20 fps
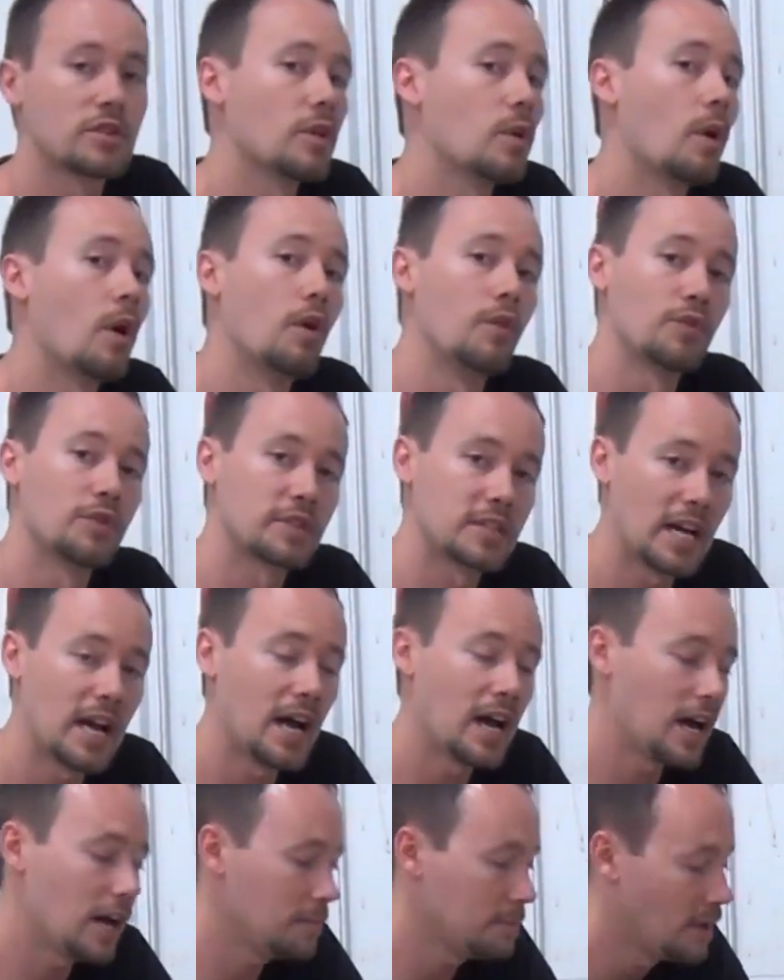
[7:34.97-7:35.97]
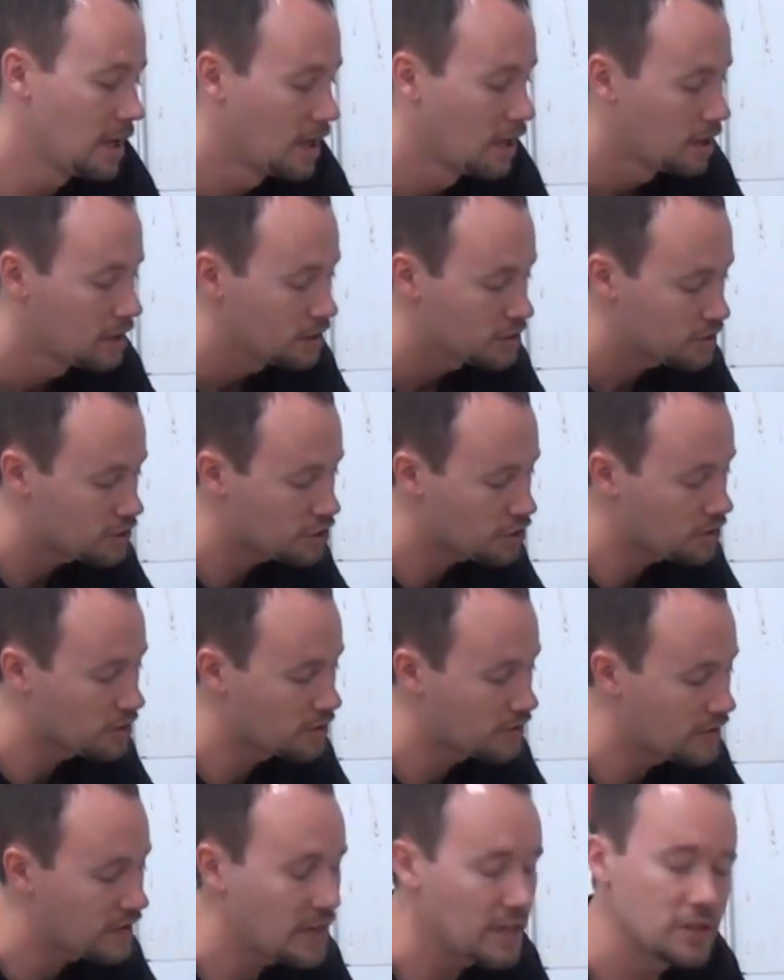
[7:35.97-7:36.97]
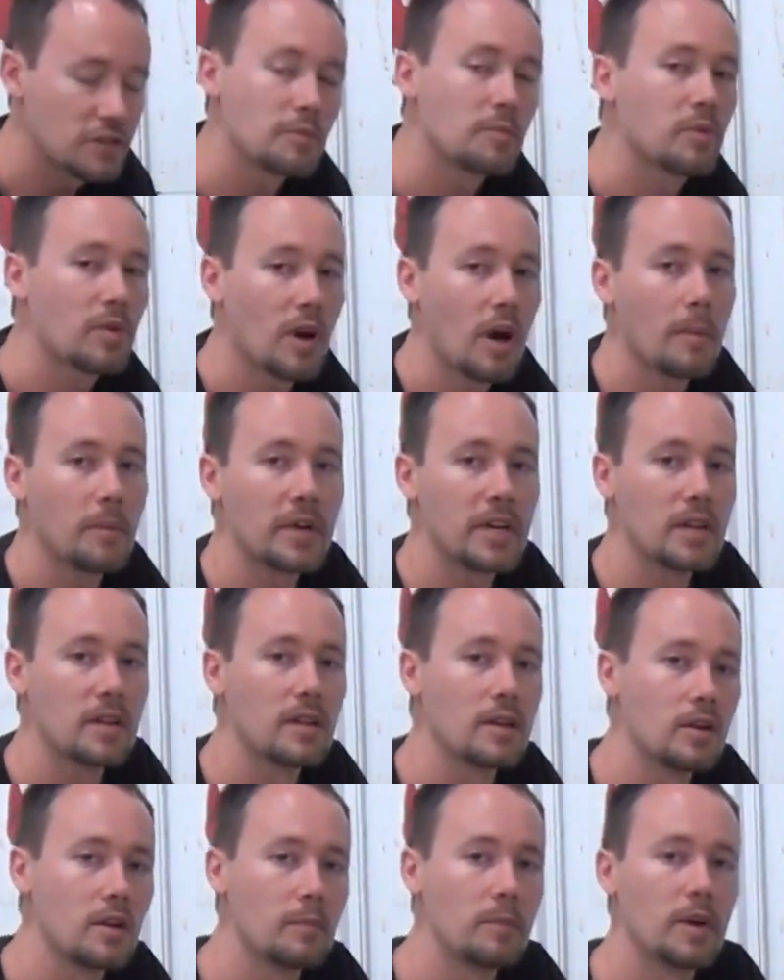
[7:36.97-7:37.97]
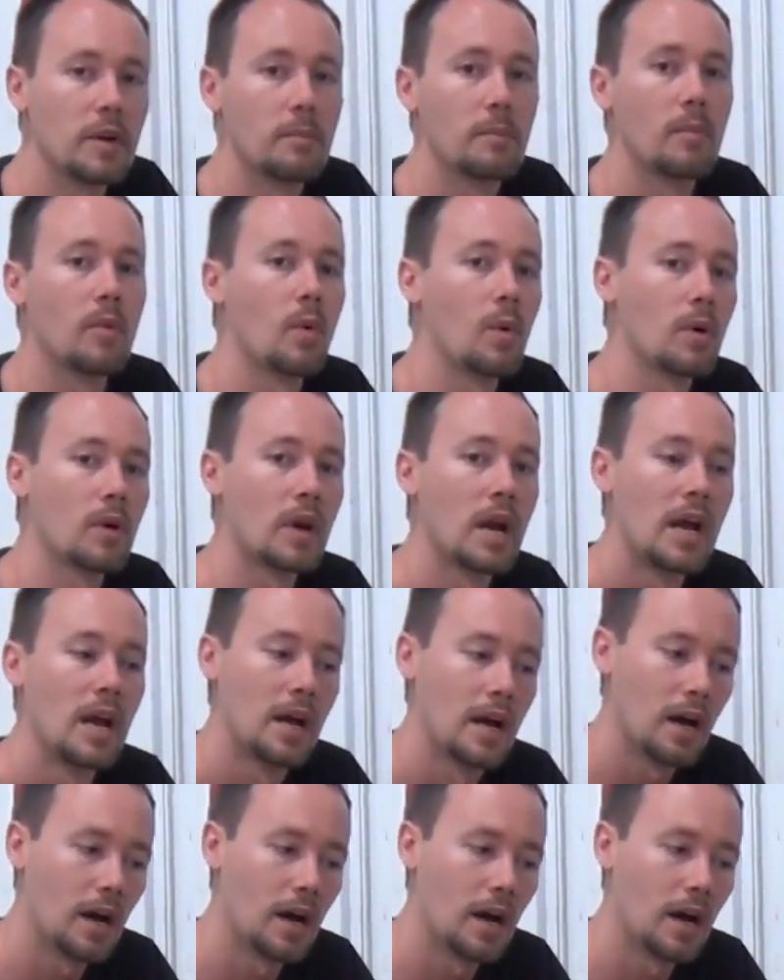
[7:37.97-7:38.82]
So over time, sure, these are probably a little bit more